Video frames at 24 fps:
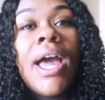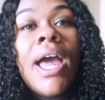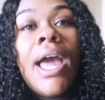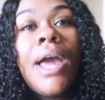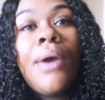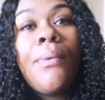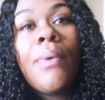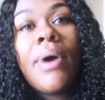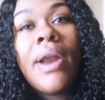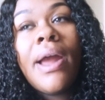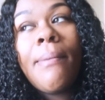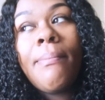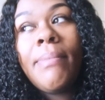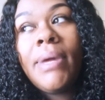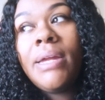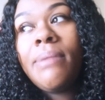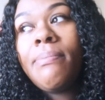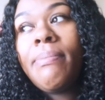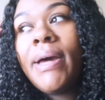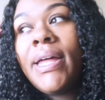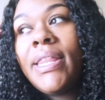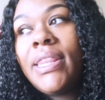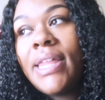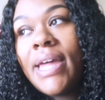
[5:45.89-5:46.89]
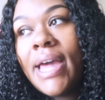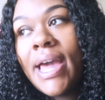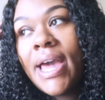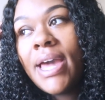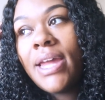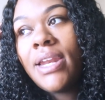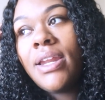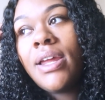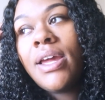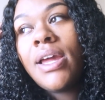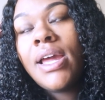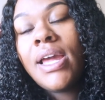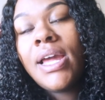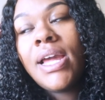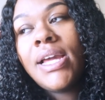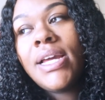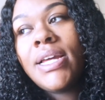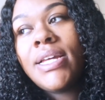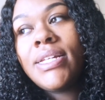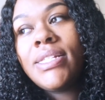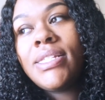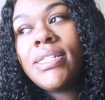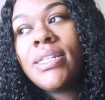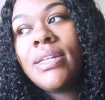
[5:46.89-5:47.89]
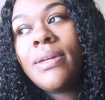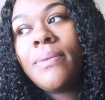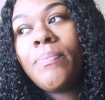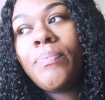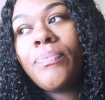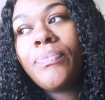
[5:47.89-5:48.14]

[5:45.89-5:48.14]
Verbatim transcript: And what I mean by that is